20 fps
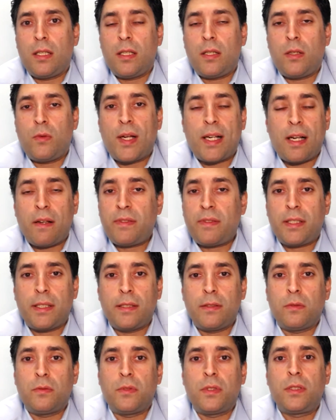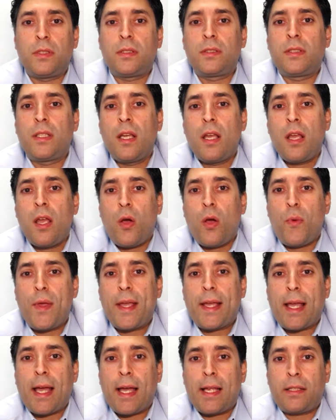wherever in the world, we
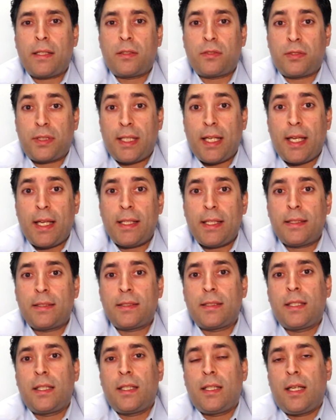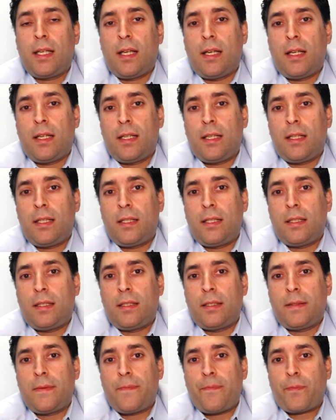can create
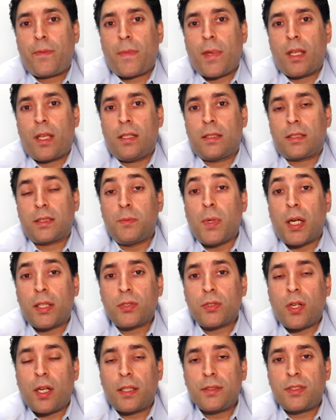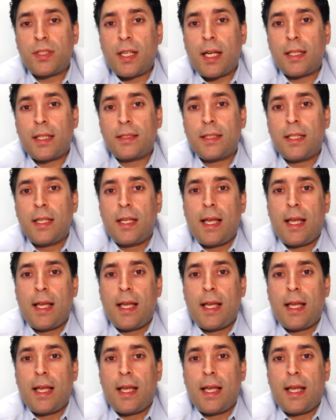a smart contract,